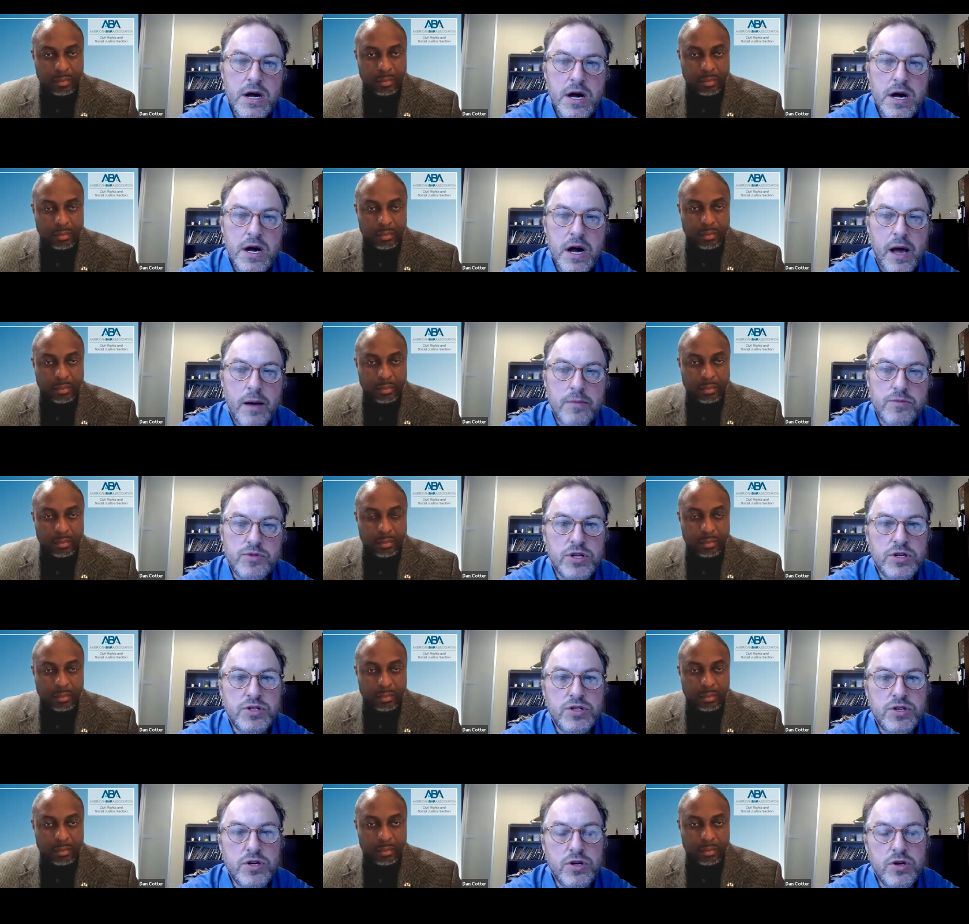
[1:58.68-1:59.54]
Speaker 1: uh,
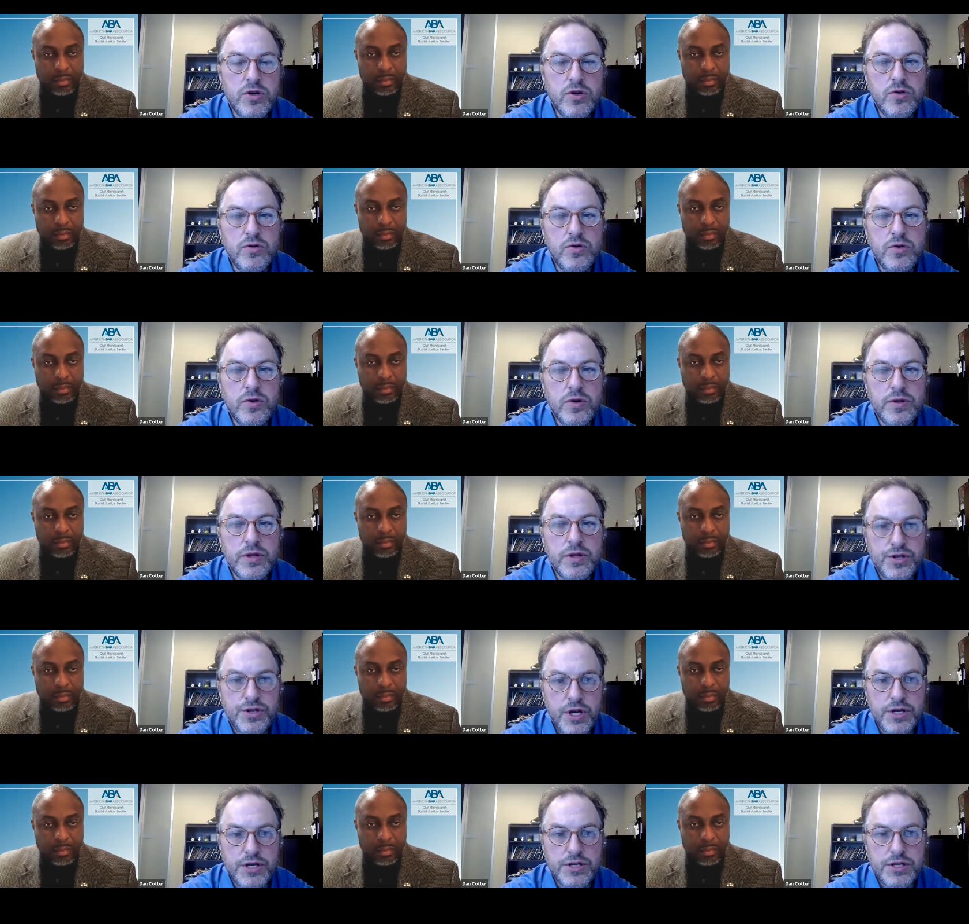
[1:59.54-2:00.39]
comes into
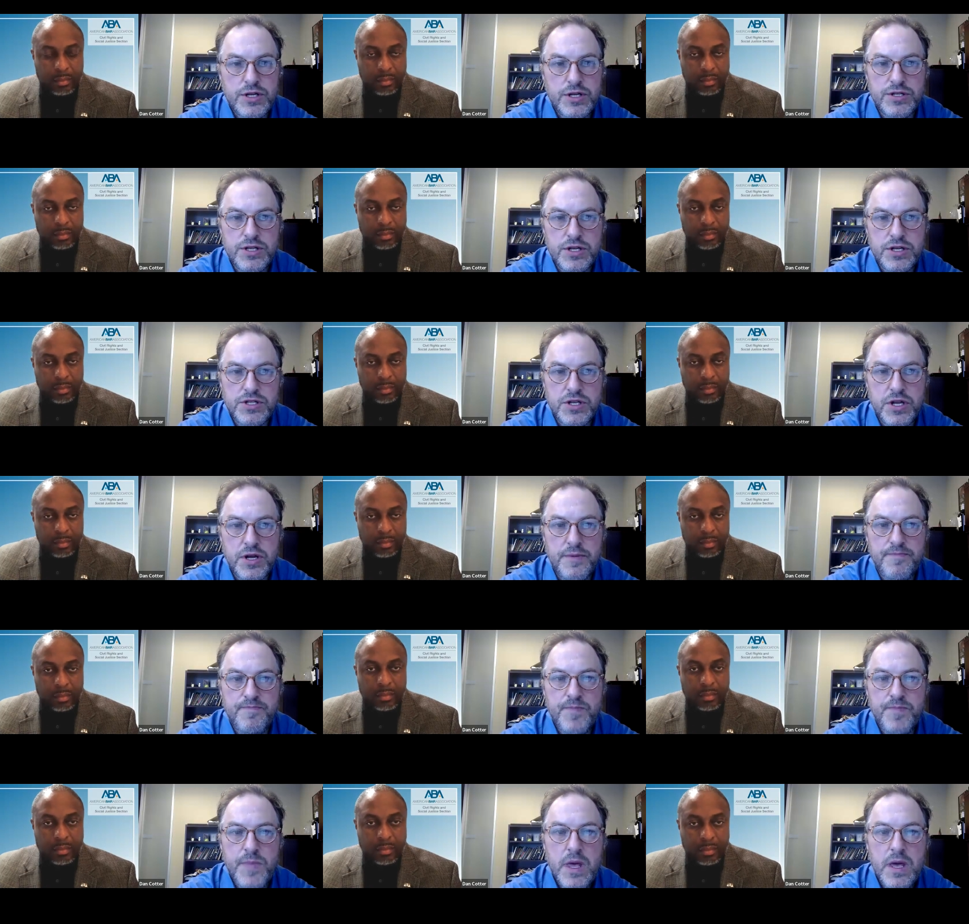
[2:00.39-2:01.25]
the justice
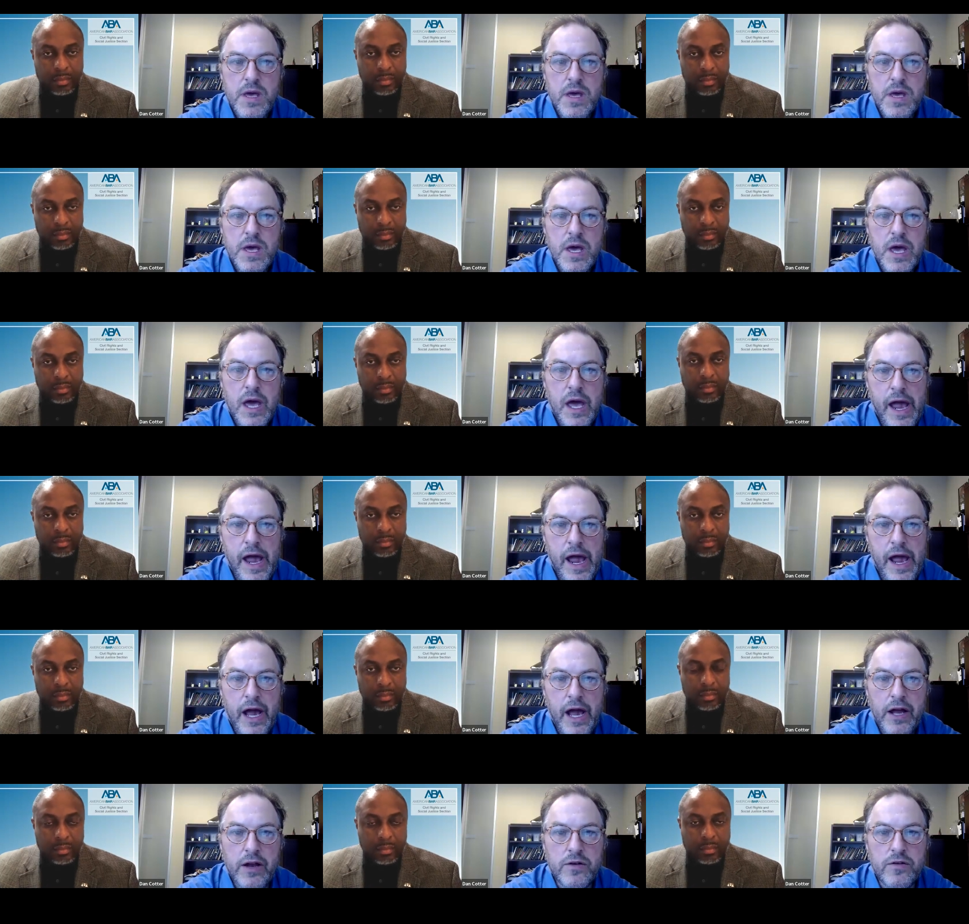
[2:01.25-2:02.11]
system
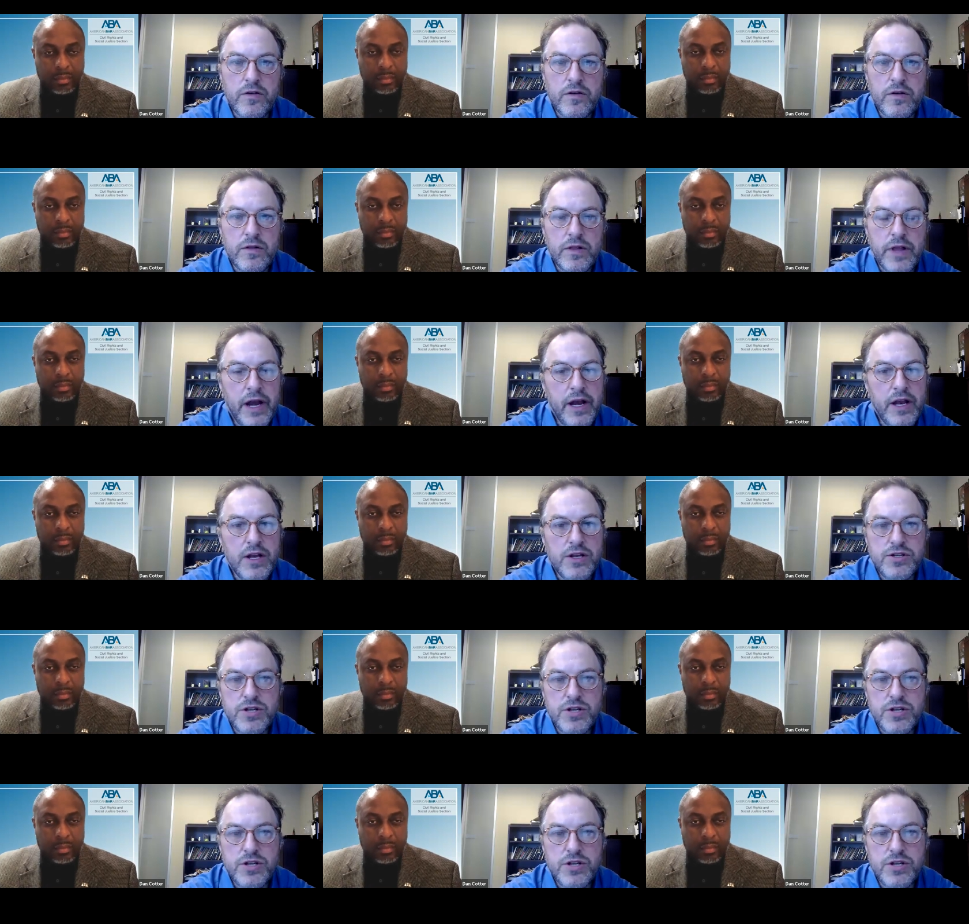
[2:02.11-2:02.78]
and Lady